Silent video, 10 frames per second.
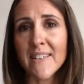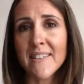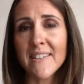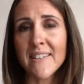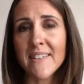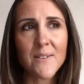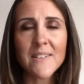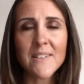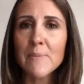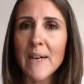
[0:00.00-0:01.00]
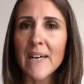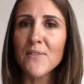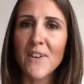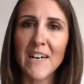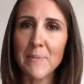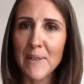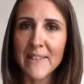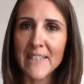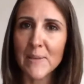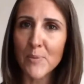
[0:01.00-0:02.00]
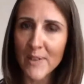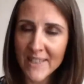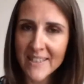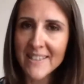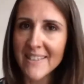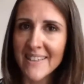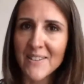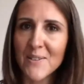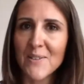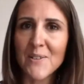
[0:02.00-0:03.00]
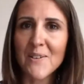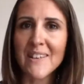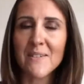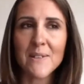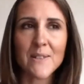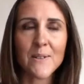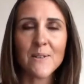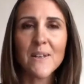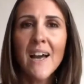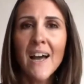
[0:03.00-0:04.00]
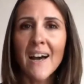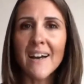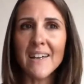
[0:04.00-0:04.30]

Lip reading: And it's not just about the viability of the pregnancy, as you know. I think it's